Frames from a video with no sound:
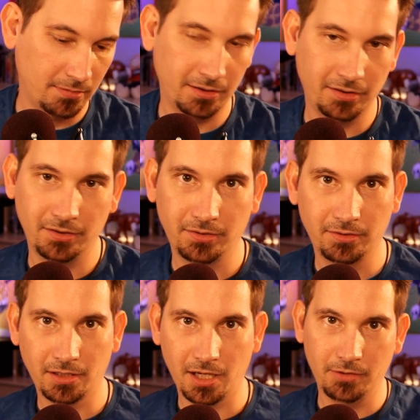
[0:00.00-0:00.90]
This
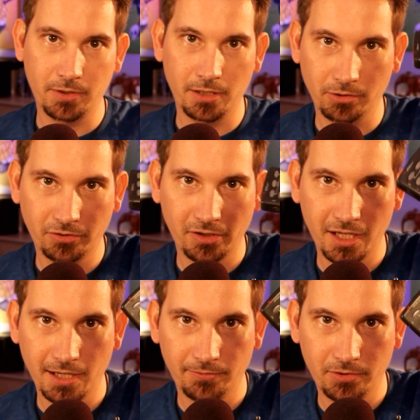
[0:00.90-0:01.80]
is kind of what it looks
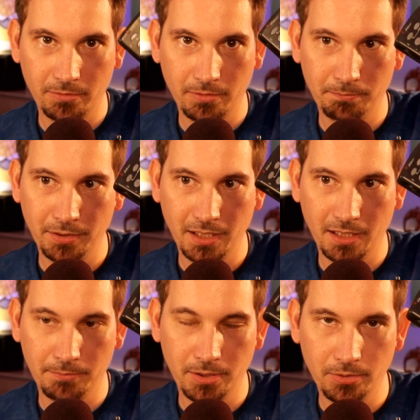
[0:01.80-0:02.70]
like after
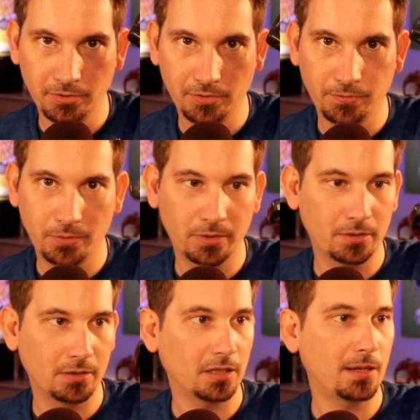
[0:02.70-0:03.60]
being abused
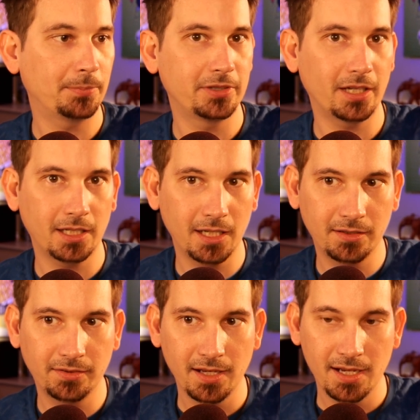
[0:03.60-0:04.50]
for a couple
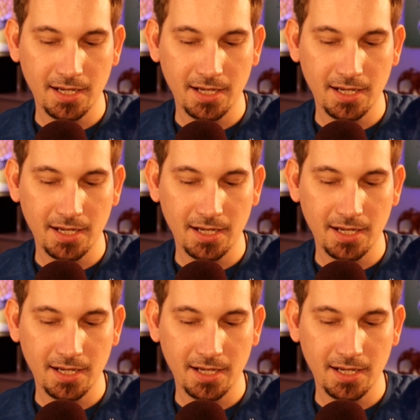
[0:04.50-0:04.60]
decades.